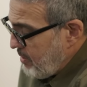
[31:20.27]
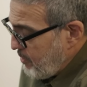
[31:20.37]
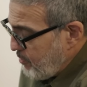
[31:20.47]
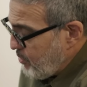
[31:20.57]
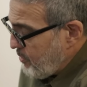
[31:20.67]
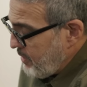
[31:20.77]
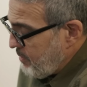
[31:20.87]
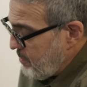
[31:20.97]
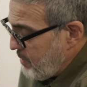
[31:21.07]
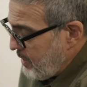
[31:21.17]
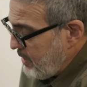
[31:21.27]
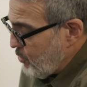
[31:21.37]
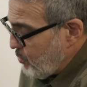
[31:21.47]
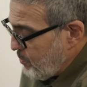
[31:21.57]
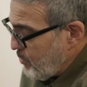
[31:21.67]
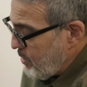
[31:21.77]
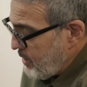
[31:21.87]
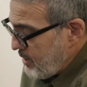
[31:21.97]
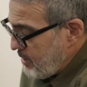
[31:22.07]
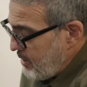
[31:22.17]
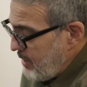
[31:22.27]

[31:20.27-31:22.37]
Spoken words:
before the kids were born. And